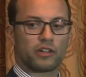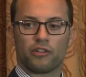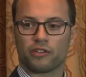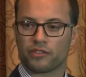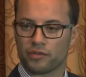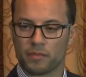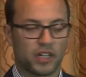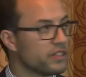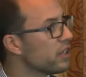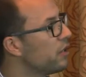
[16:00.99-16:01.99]
occurred 3
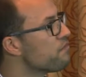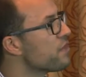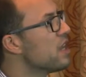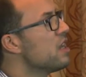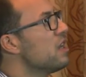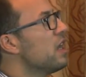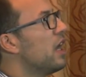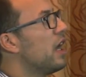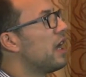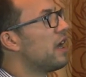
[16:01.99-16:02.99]
months ago.
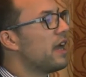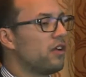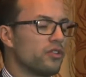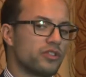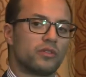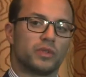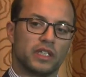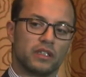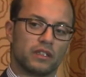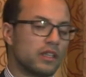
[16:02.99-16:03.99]
And also,
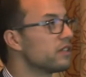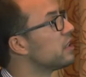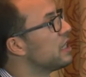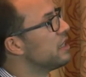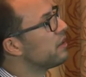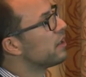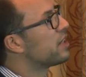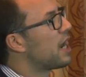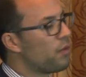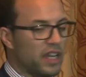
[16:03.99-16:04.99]
the
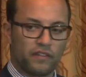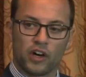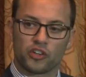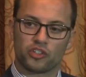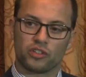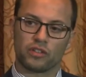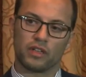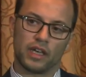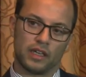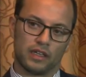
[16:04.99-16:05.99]
time weight function